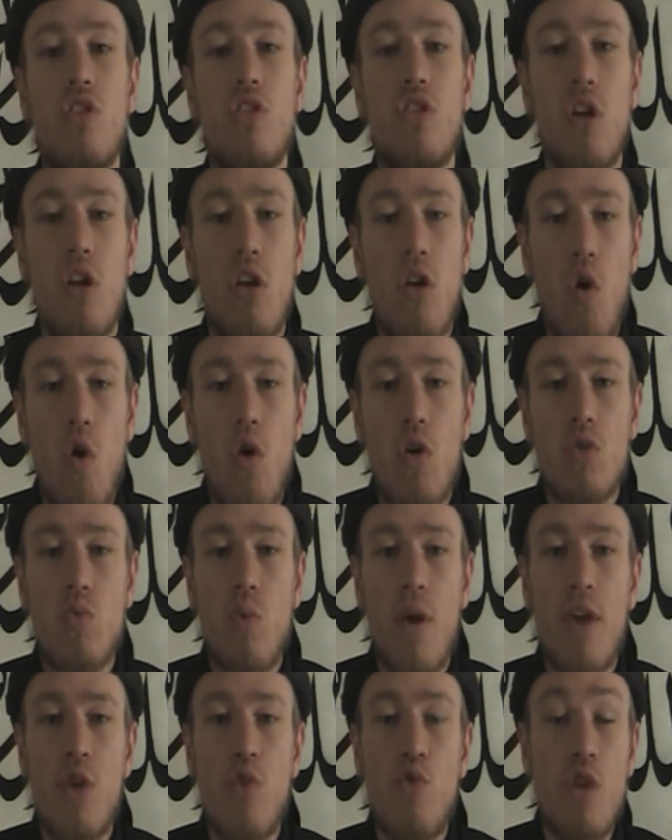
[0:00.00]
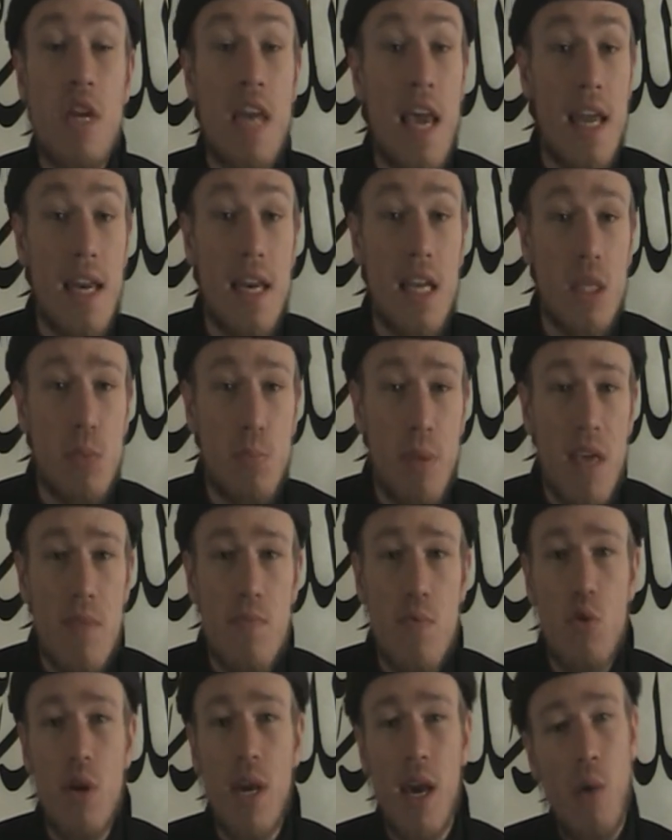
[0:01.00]
laws where you let these
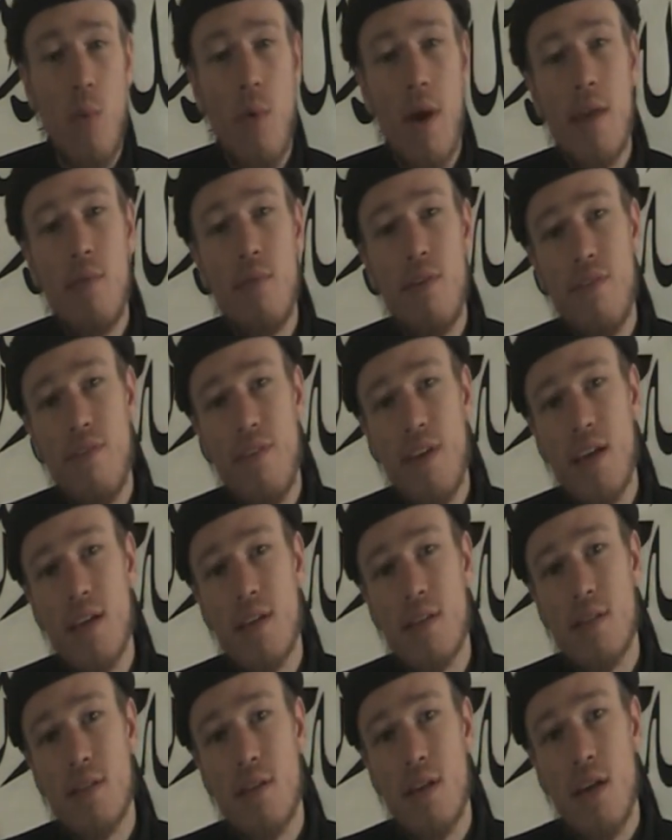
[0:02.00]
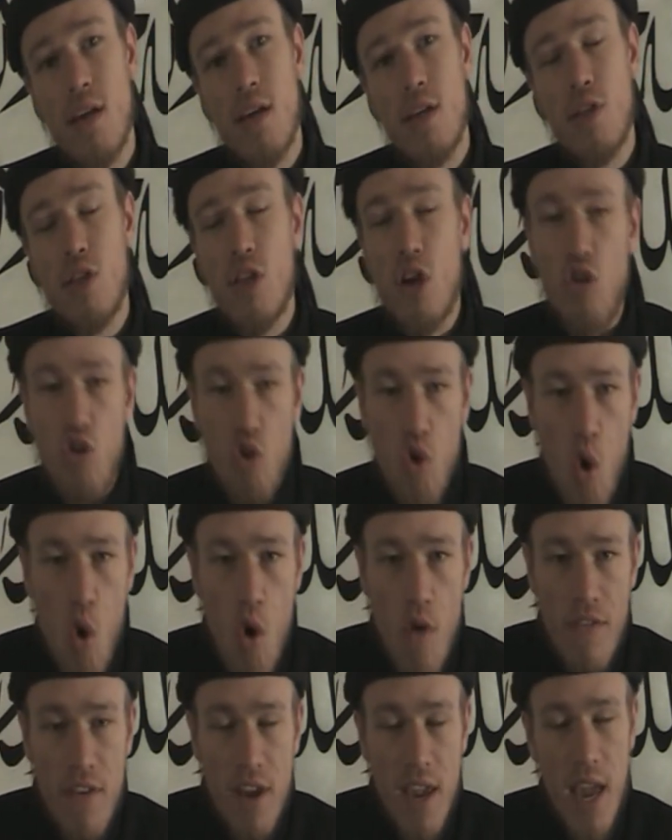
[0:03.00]
people get away with things, the
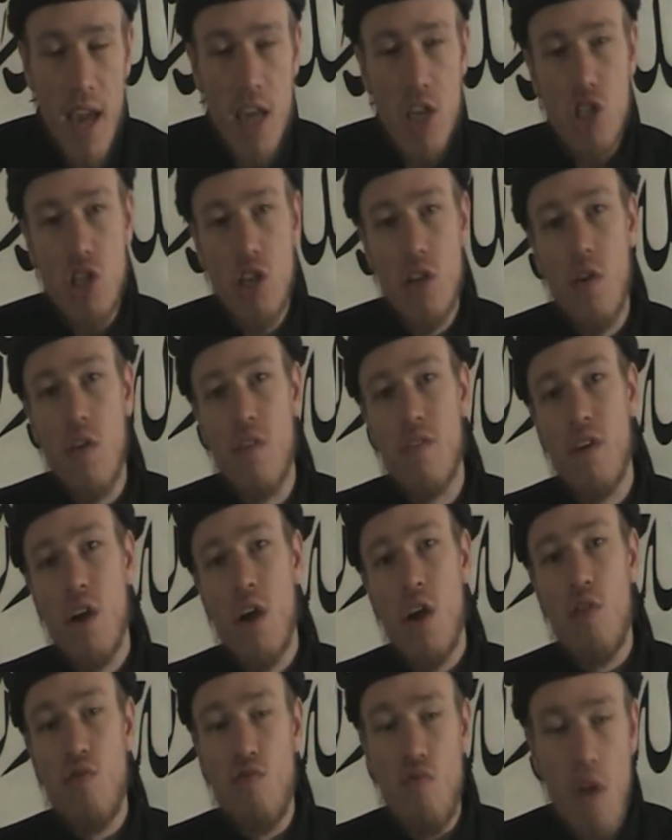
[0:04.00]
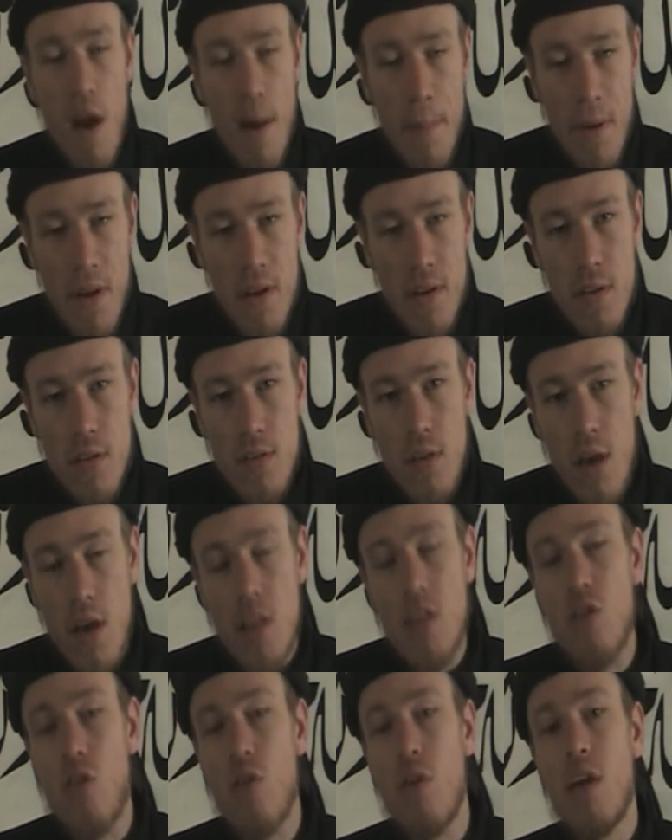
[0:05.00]
glorification of rappers,
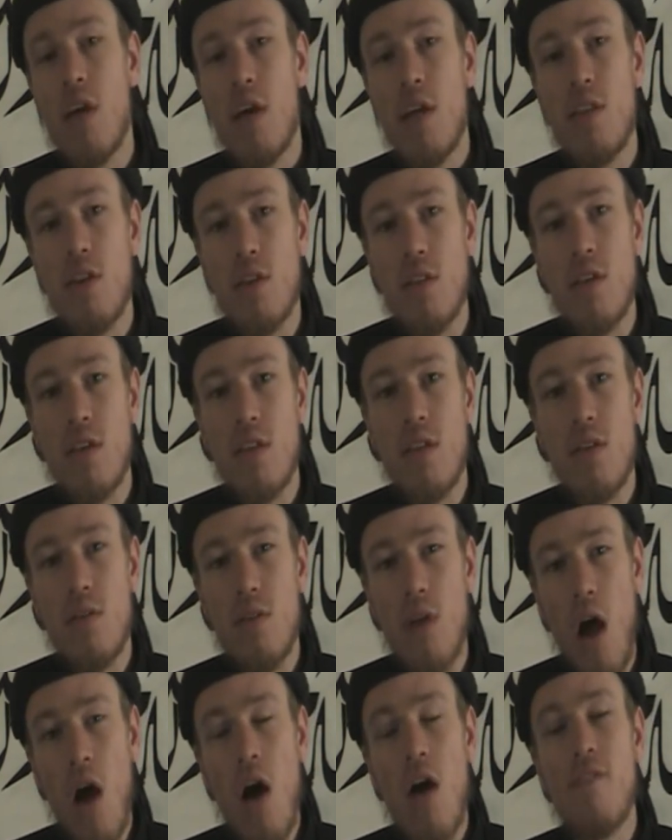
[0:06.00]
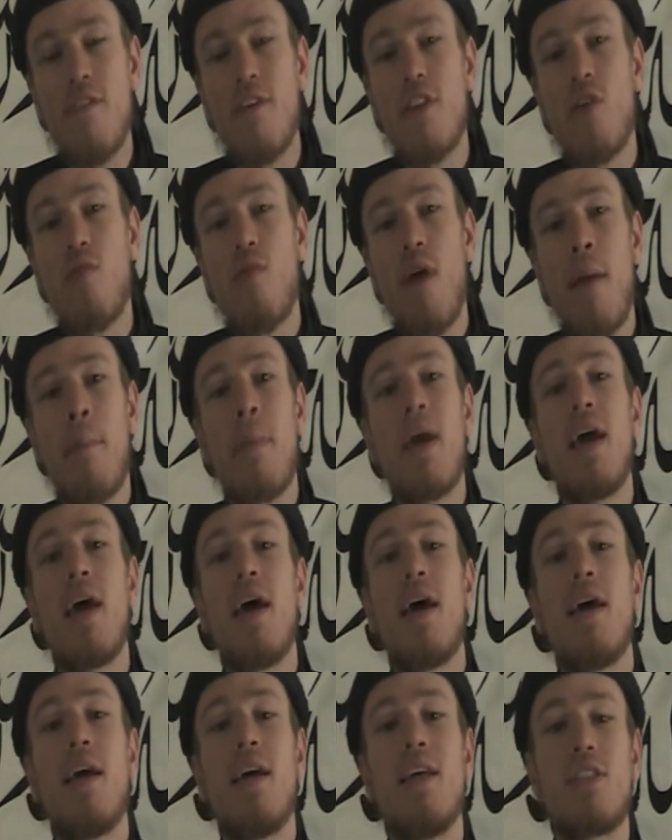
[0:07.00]
half of the rap,
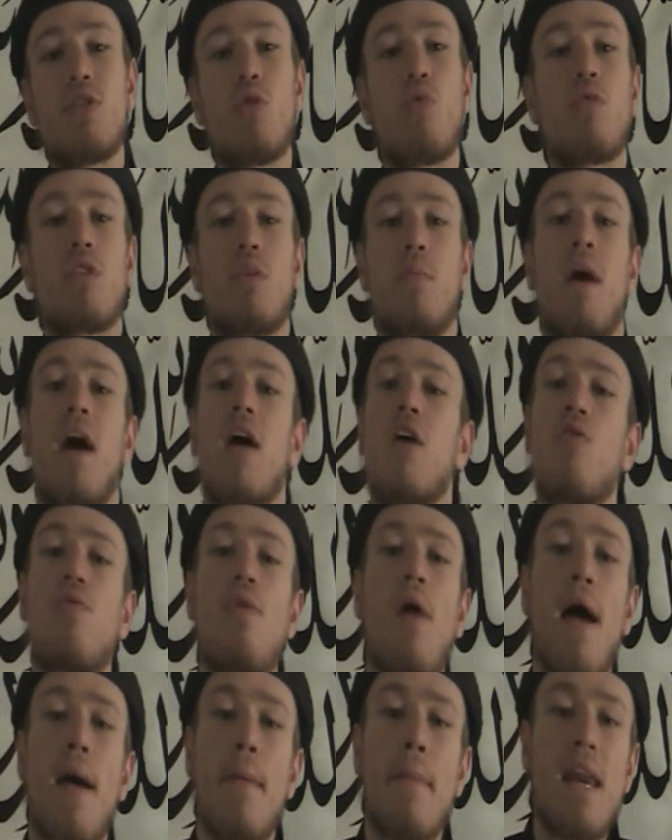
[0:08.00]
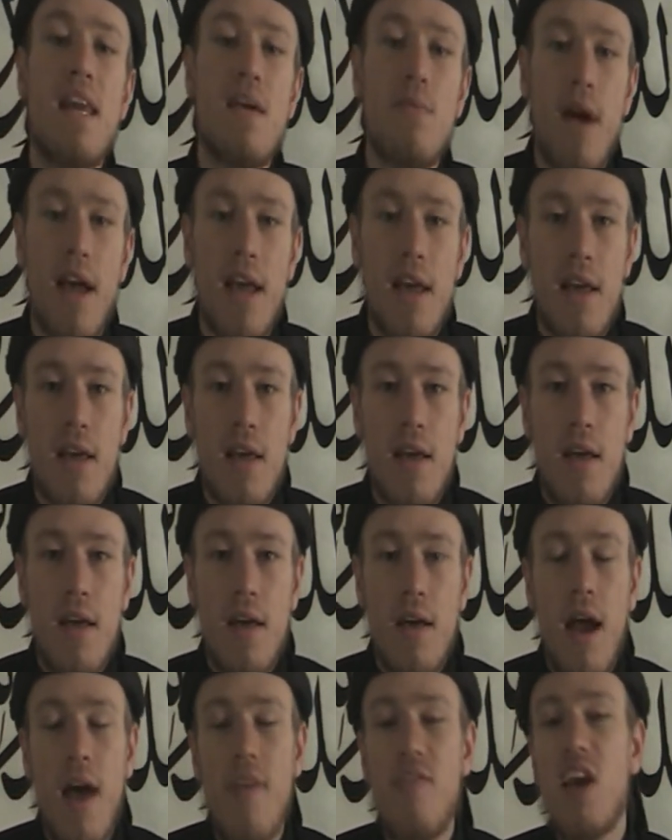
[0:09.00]
it talks about crime anyway,
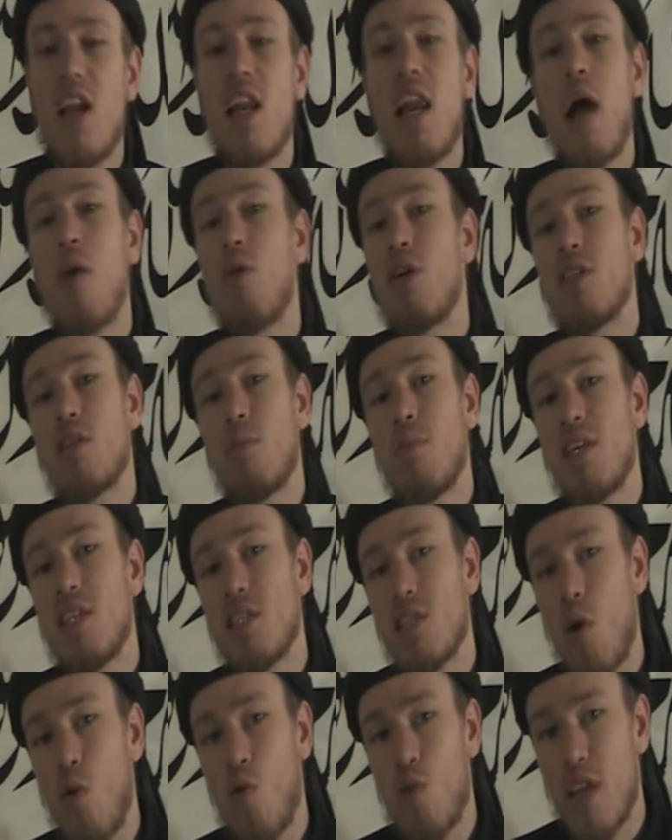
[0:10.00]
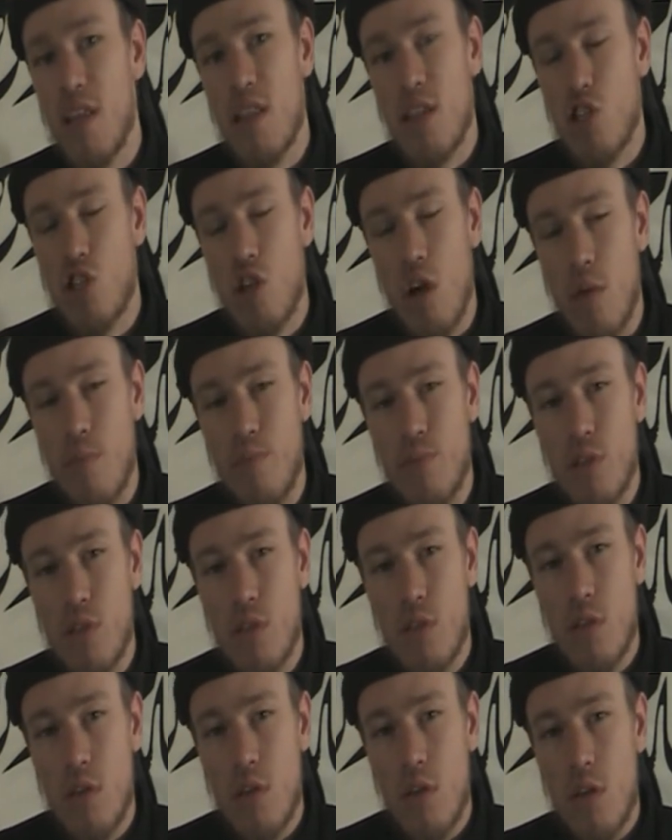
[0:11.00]
and they allow it to be sold in the
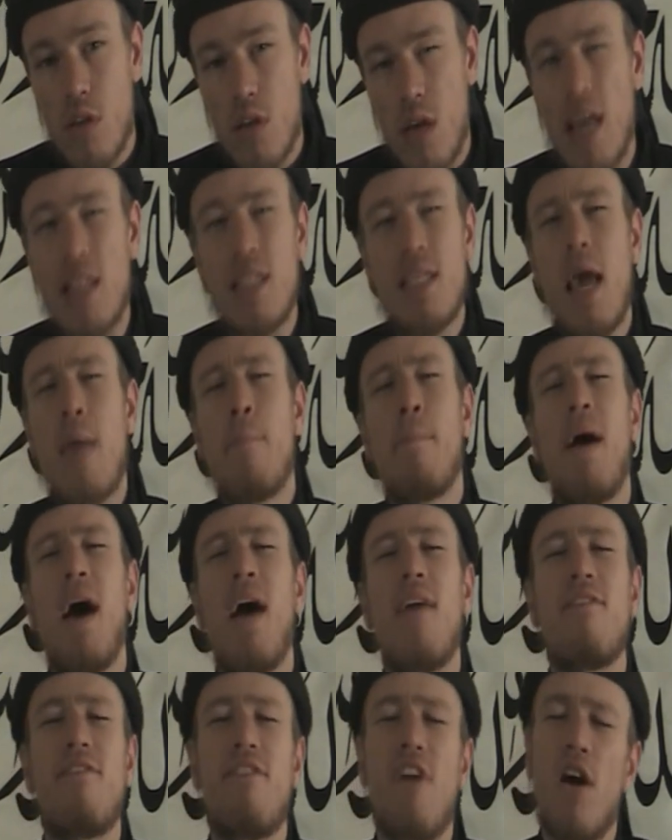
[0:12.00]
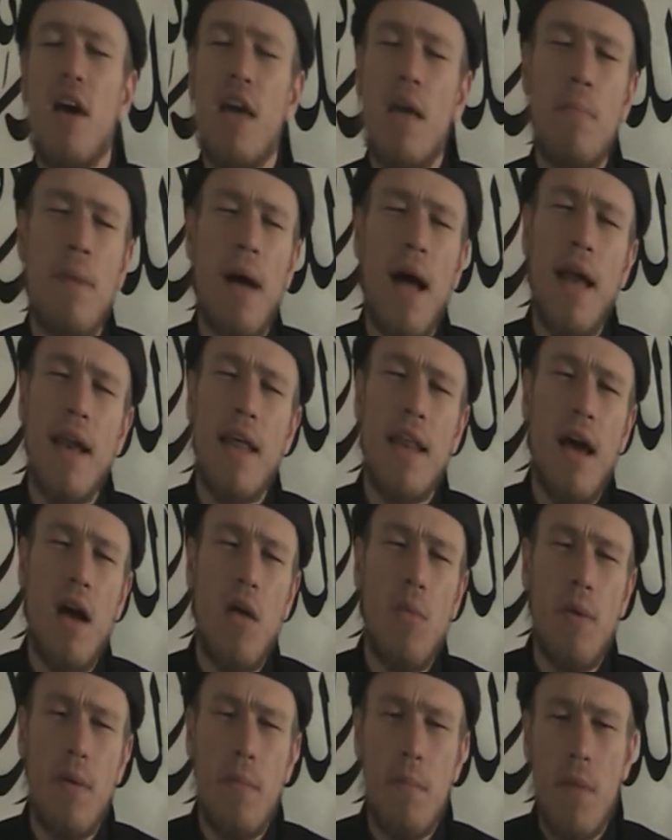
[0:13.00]
shops at £10, £13 an
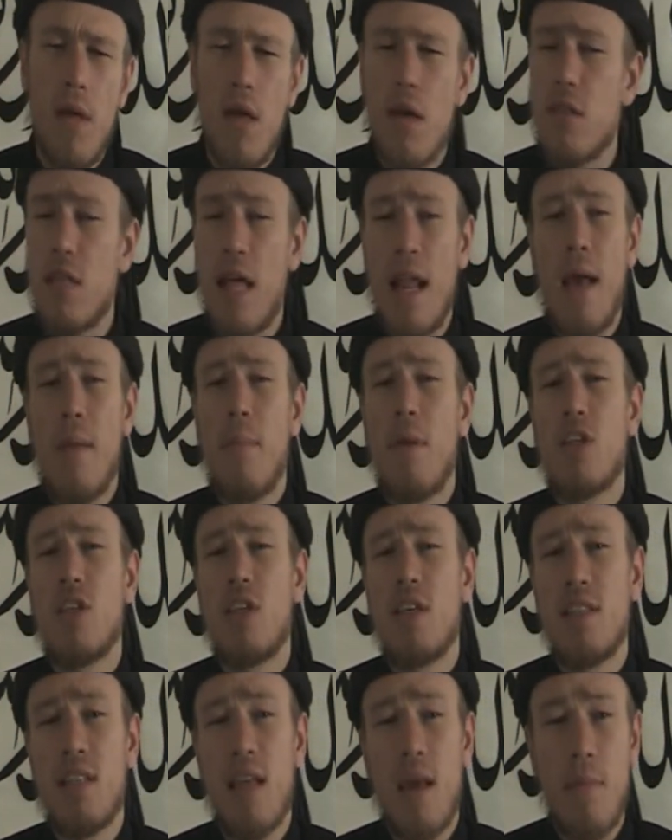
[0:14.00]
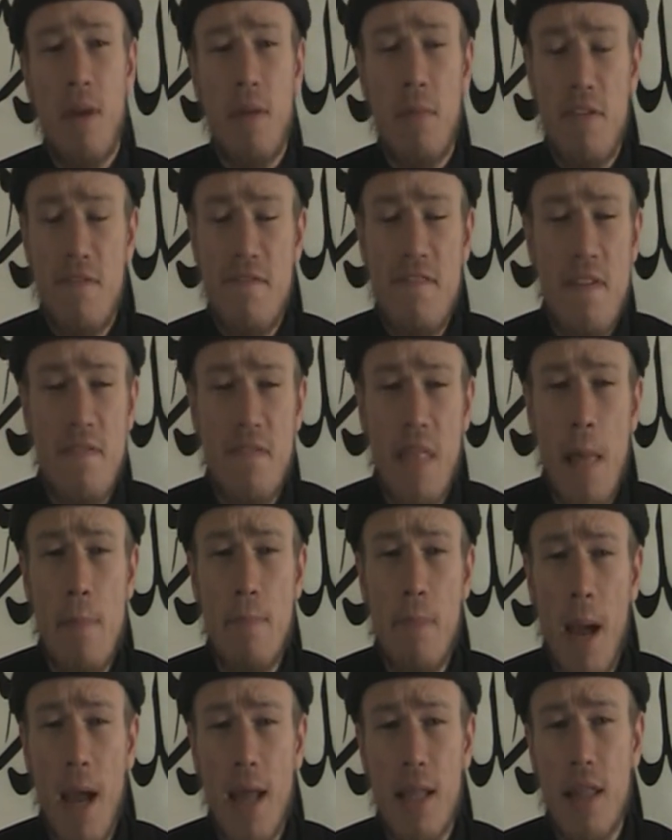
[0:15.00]
album, don't know how much it is now, maybe
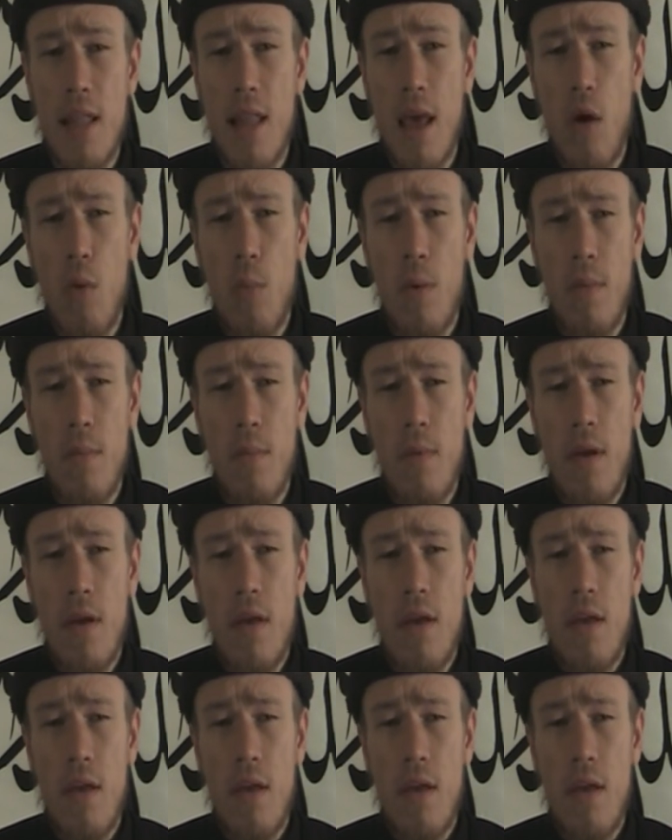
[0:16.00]
£15 an album.